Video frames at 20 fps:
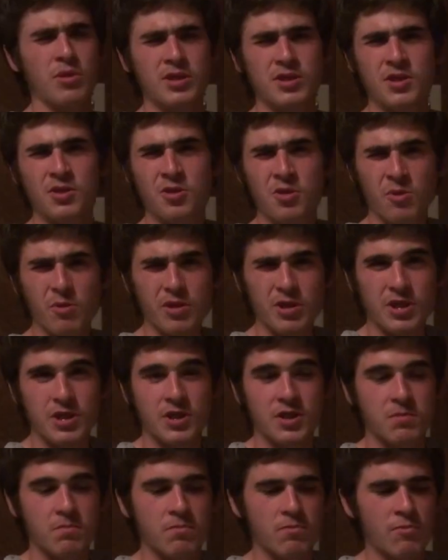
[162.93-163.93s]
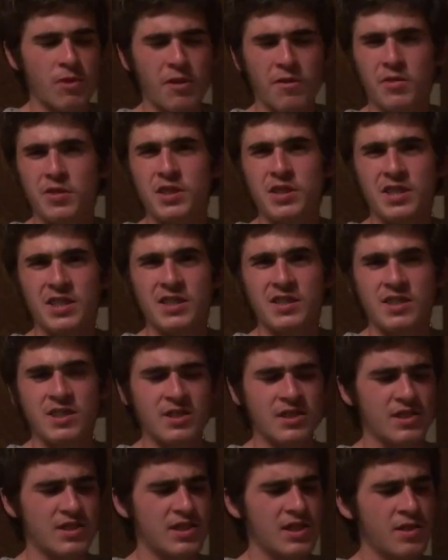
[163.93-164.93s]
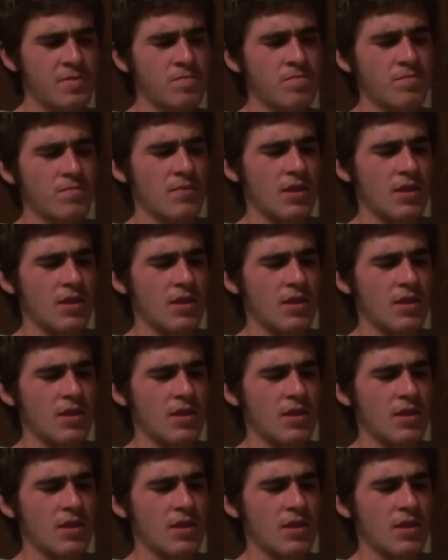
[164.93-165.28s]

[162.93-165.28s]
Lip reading: once the dough reaches roughly this consistency,